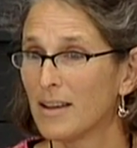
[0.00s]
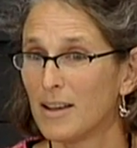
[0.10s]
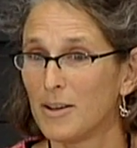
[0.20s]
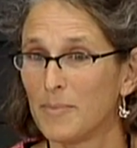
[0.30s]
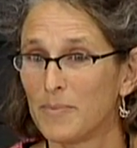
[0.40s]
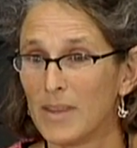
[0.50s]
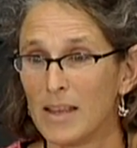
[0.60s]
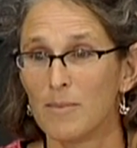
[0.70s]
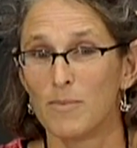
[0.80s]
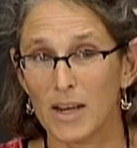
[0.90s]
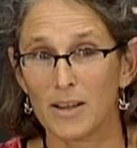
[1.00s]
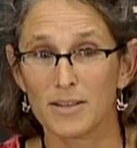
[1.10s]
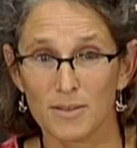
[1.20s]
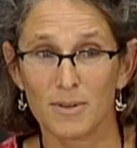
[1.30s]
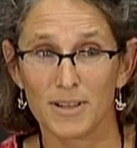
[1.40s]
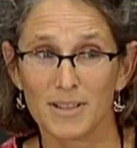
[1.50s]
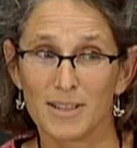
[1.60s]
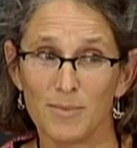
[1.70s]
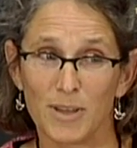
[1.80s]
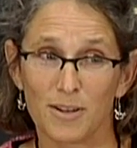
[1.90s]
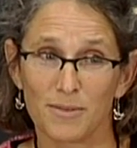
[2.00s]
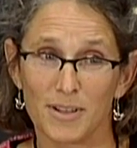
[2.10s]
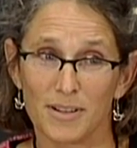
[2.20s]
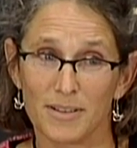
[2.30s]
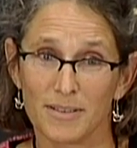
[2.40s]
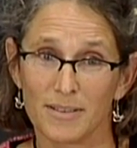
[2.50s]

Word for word: Um, but I also wanted to keep my career.